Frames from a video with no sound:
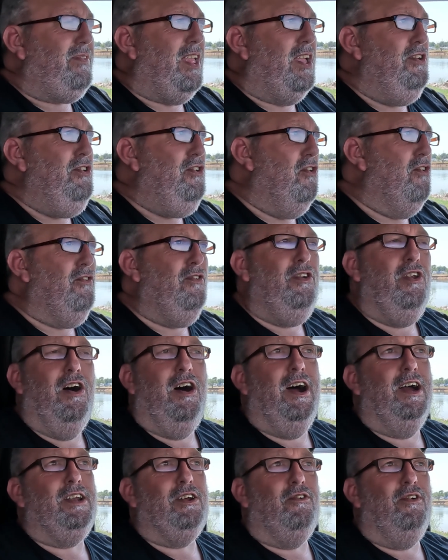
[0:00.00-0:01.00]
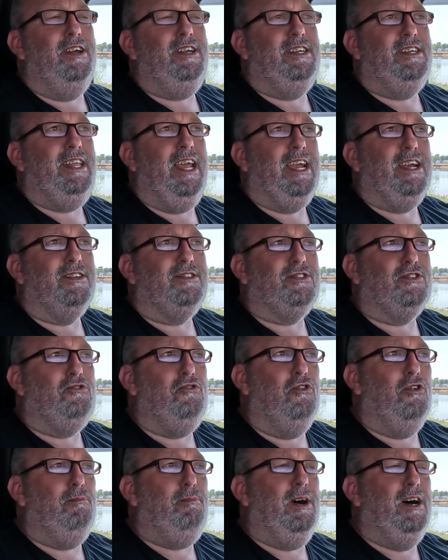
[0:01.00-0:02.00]
You're not going to take a
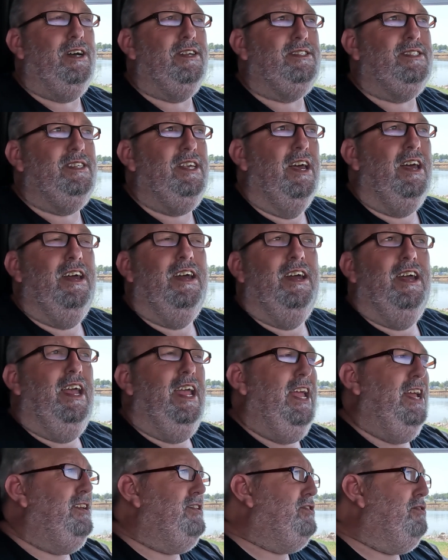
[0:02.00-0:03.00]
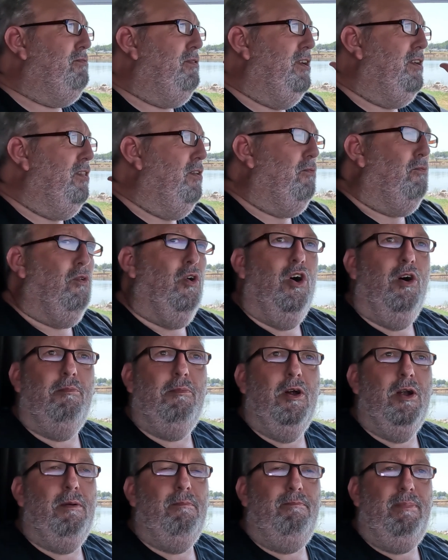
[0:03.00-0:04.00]
school bus into one of the
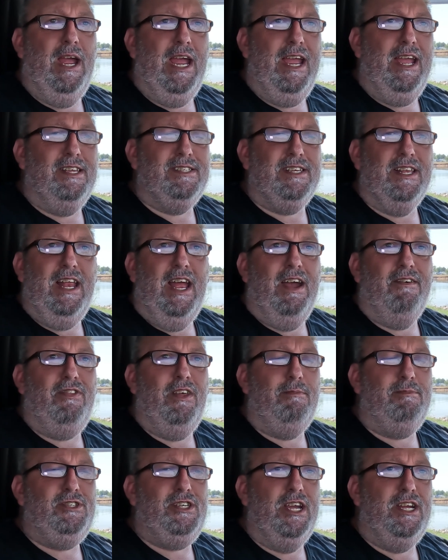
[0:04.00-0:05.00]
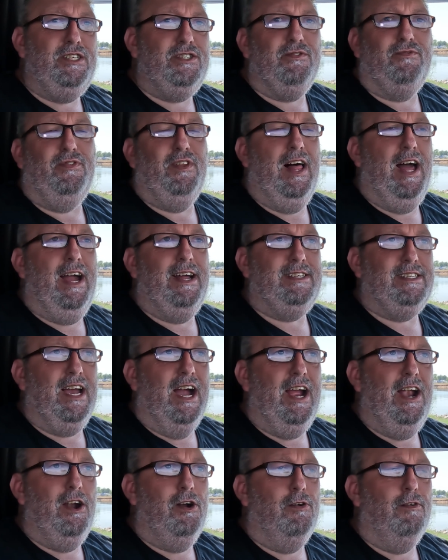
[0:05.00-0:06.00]
Walmart bays and have them change a flat
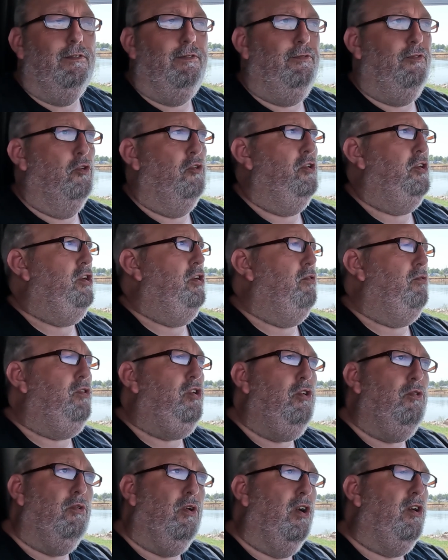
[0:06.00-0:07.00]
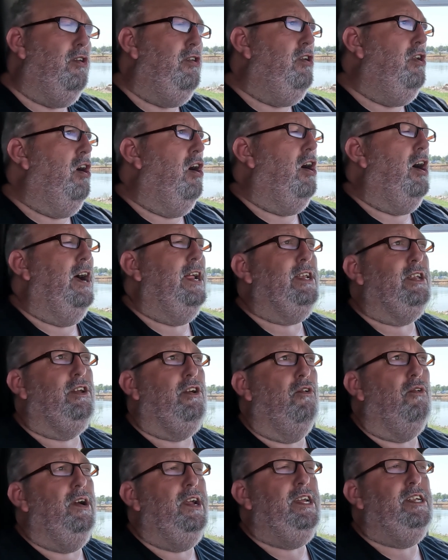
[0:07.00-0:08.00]
tire for you. You are not
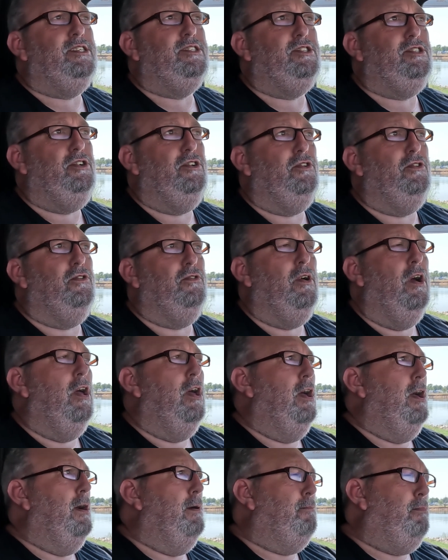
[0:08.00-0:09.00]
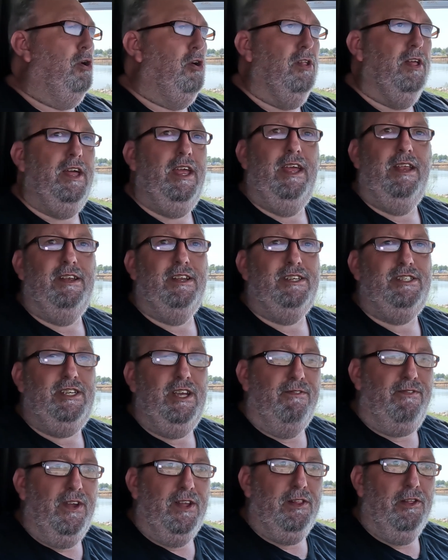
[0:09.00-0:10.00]
going to pull it into
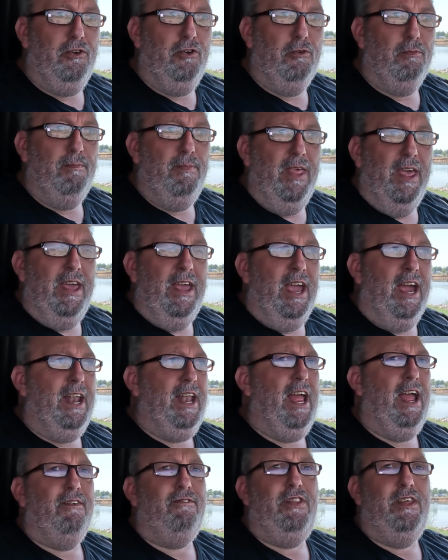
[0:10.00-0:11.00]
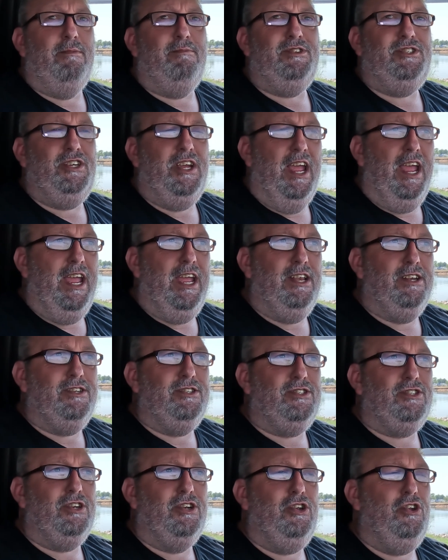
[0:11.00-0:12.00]
Jiffy Lube and have them
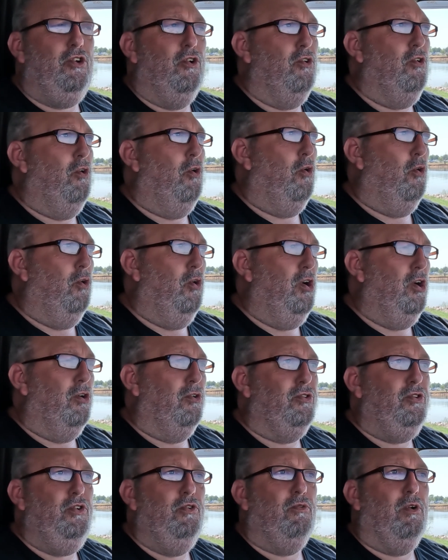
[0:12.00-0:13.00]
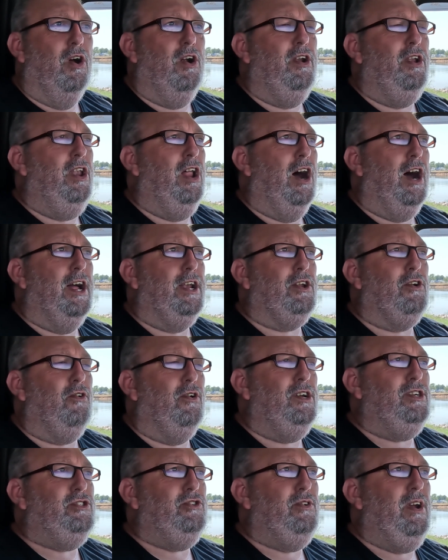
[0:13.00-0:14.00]
change your oil. You are not
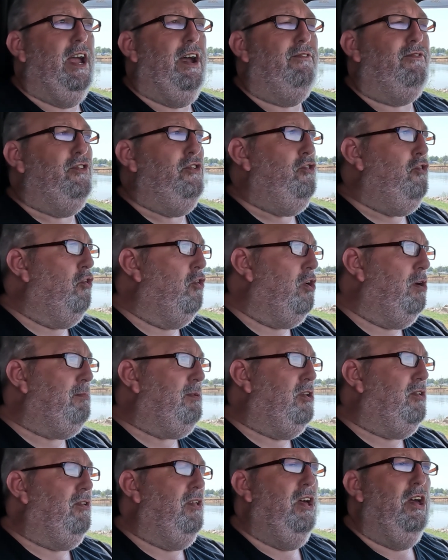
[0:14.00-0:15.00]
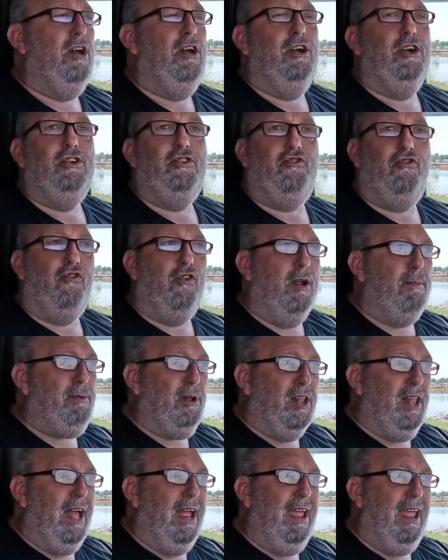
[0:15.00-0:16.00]
going to have normal
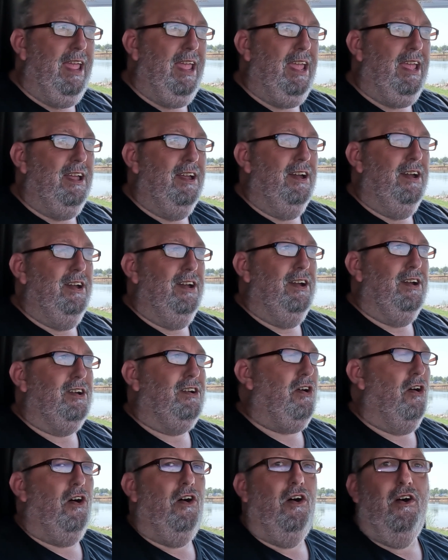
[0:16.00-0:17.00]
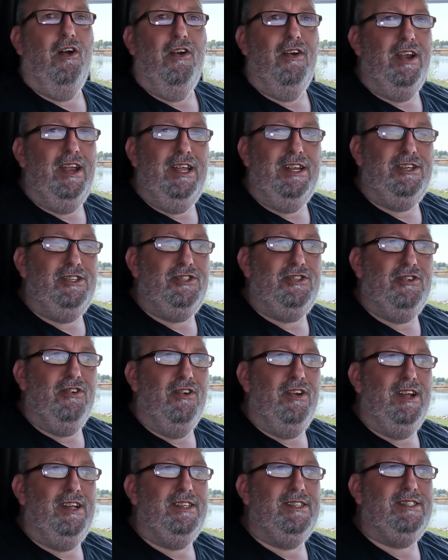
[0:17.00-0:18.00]
AAA car
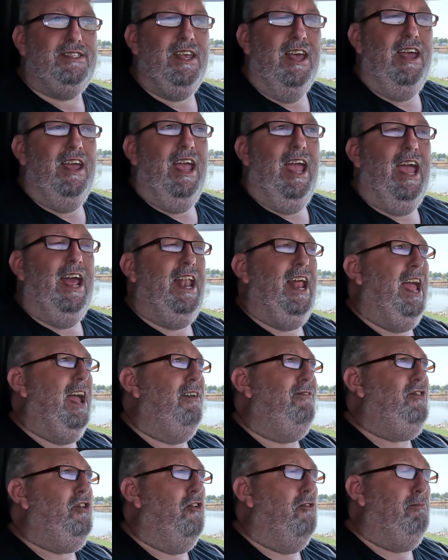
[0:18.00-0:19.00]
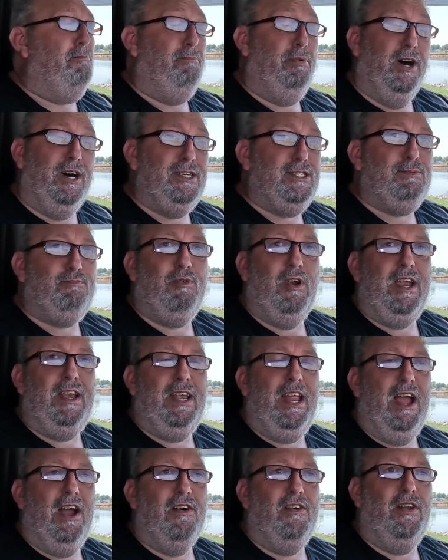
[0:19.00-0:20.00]
insurance and have your bus break
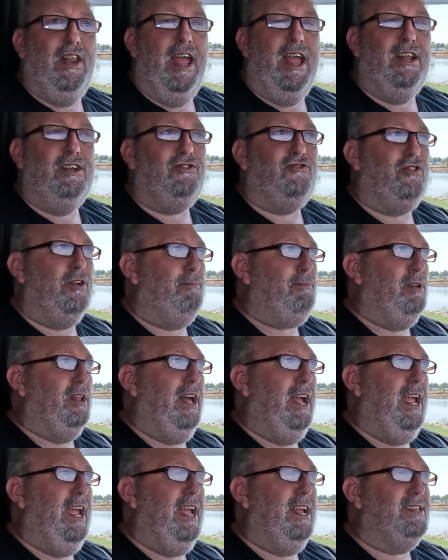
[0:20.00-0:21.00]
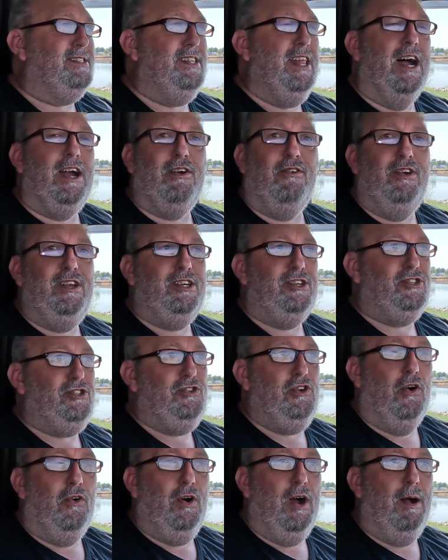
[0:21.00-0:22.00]
down and AAA is not going to
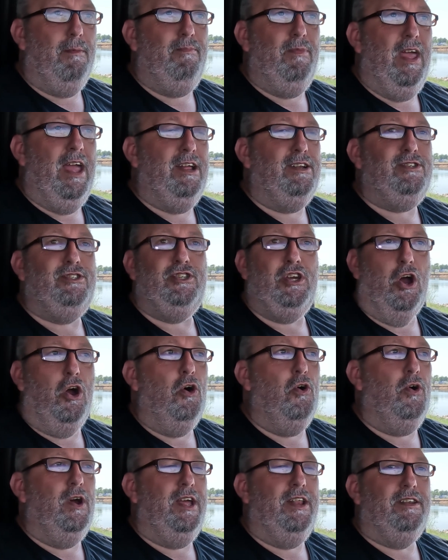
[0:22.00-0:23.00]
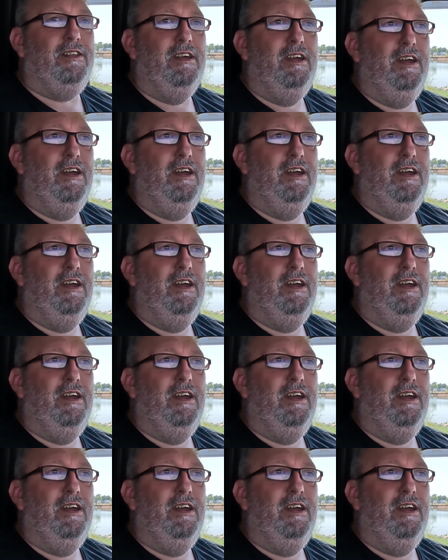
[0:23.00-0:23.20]
show up and tow it